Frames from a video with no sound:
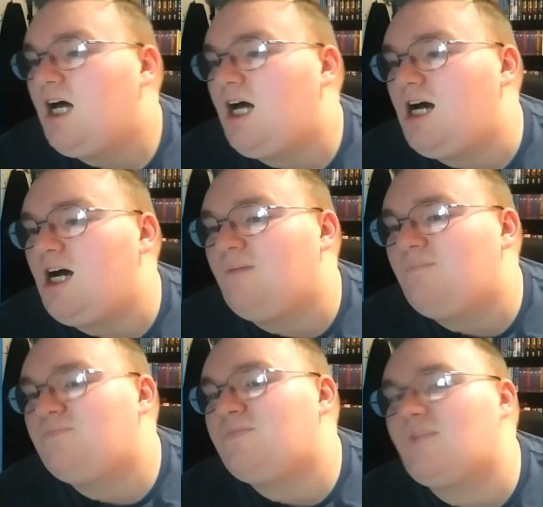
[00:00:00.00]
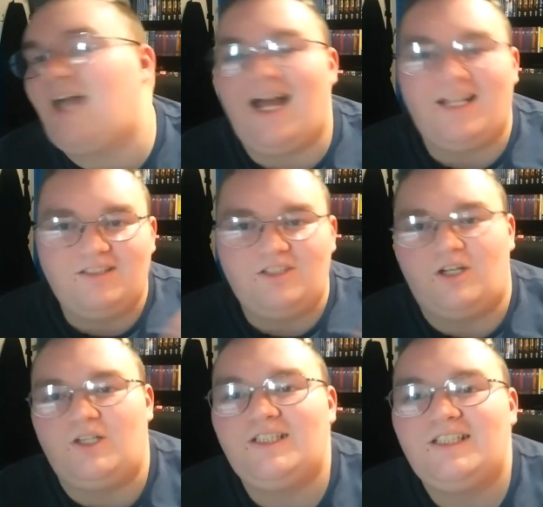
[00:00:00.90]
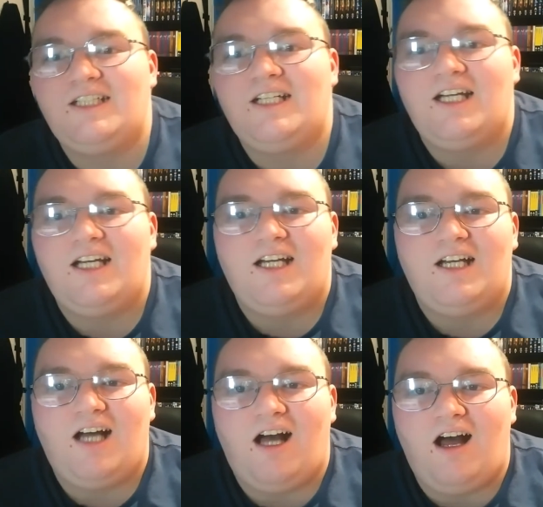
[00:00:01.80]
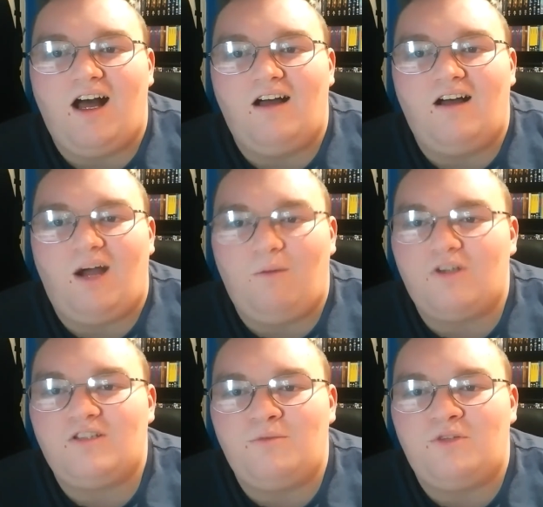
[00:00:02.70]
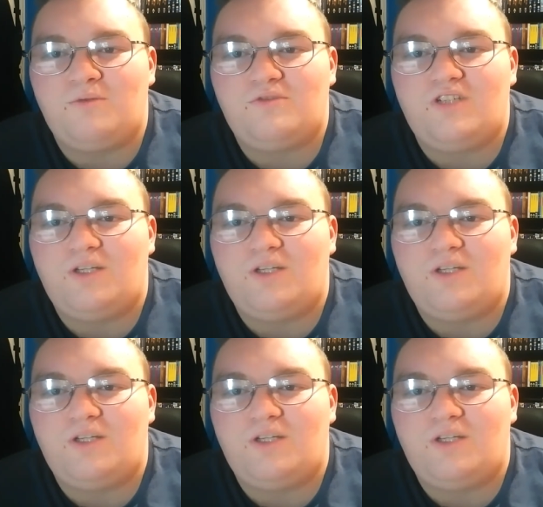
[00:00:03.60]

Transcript: And, you know, I watched Nightmare on Elm Street.